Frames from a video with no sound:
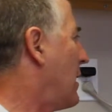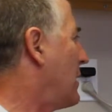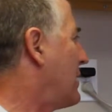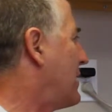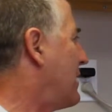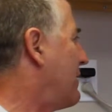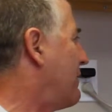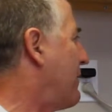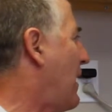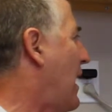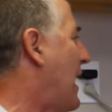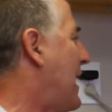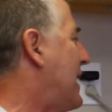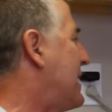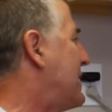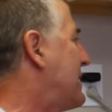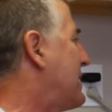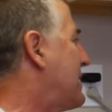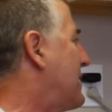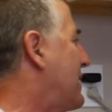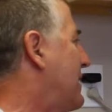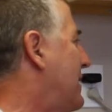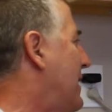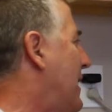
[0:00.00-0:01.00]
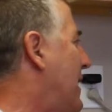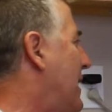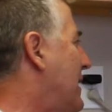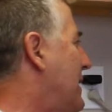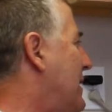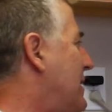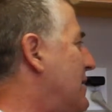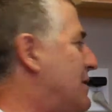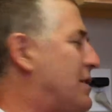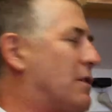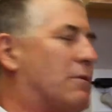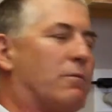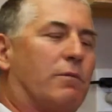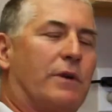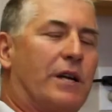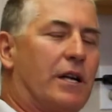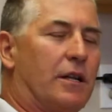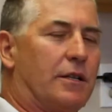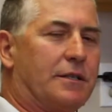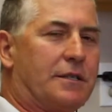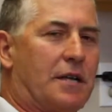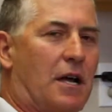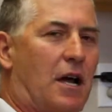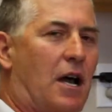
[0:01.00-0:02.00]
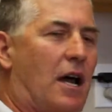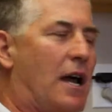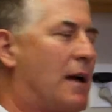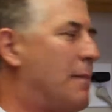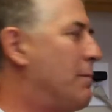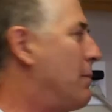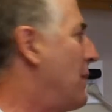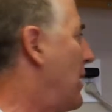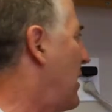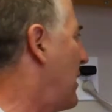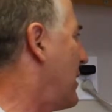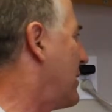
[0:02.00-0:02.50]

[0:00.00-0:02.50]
device that is a real-time